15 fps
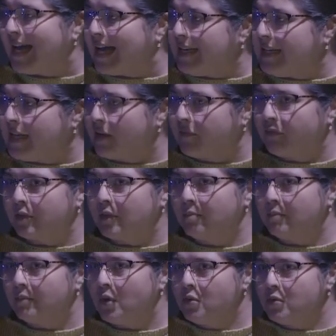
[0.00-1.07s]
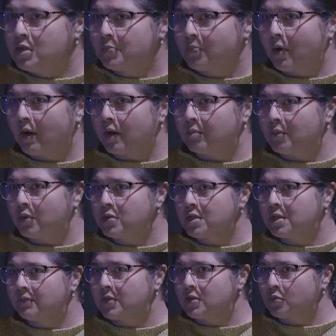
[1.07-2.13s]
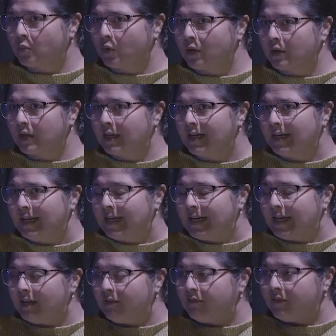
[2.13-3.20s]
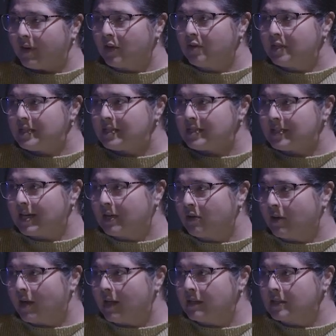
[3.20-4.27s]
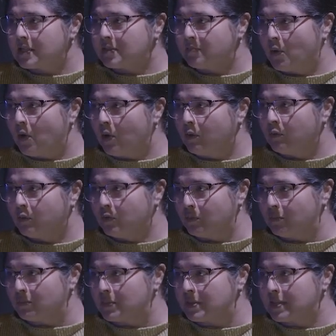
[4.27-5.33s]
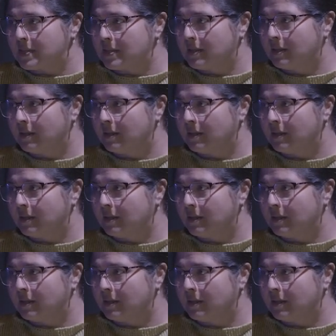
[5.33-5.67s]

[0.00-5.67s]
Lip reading: and yet for the most part, most of us work in very sterile, small rooms